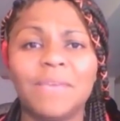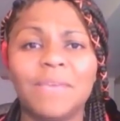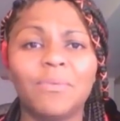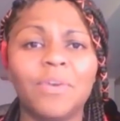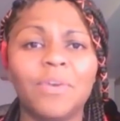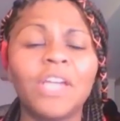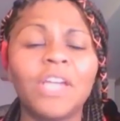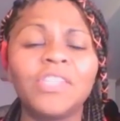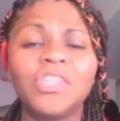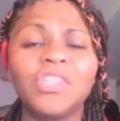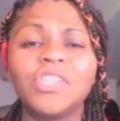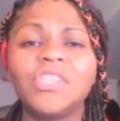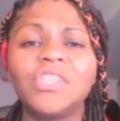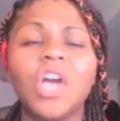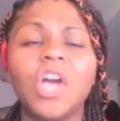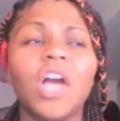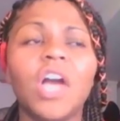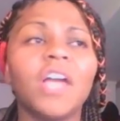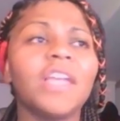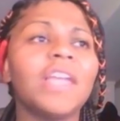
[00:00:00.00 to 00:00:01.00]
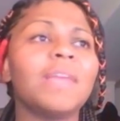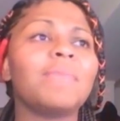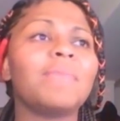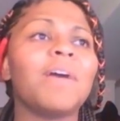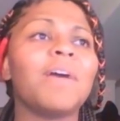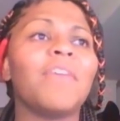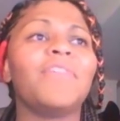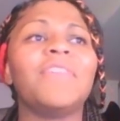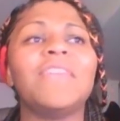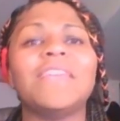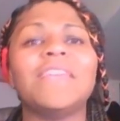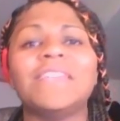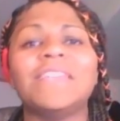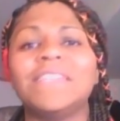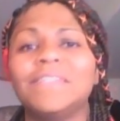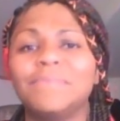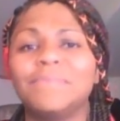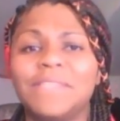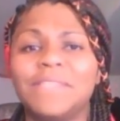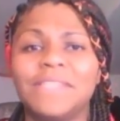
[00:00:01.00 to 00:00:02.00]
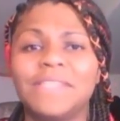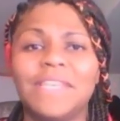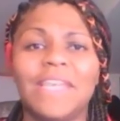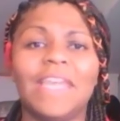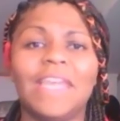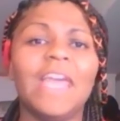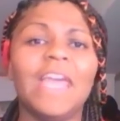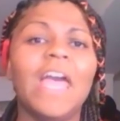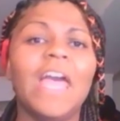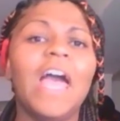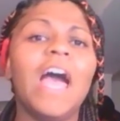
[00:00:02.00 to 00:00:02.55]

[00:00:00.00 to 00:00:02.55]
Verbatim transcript: we're not just talking about the intimacy